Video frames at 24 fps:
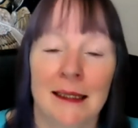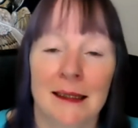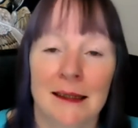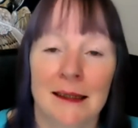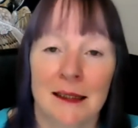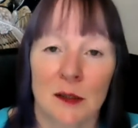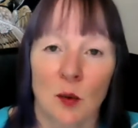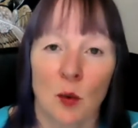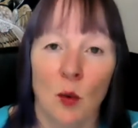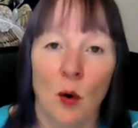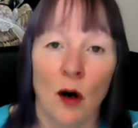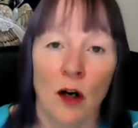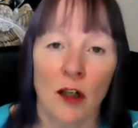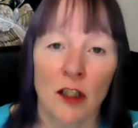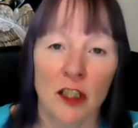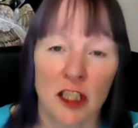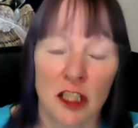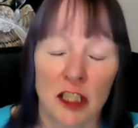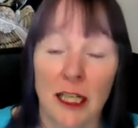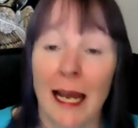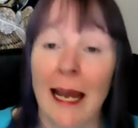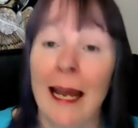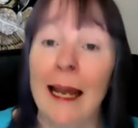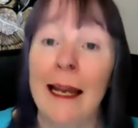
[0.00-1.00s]

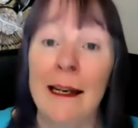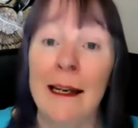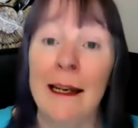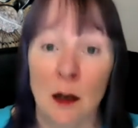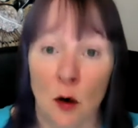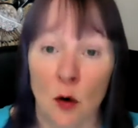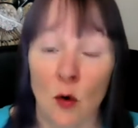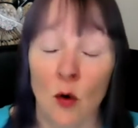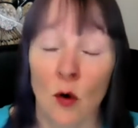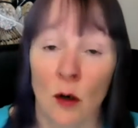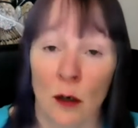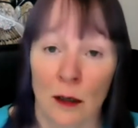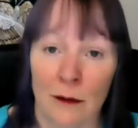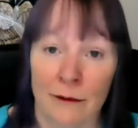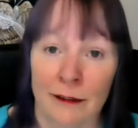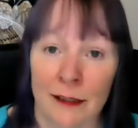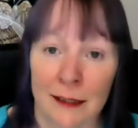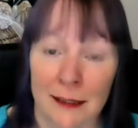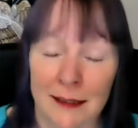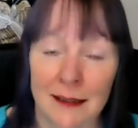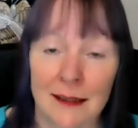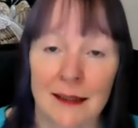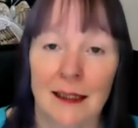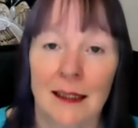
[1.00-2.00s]
squashed in all of
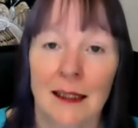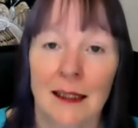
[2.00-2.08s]
us.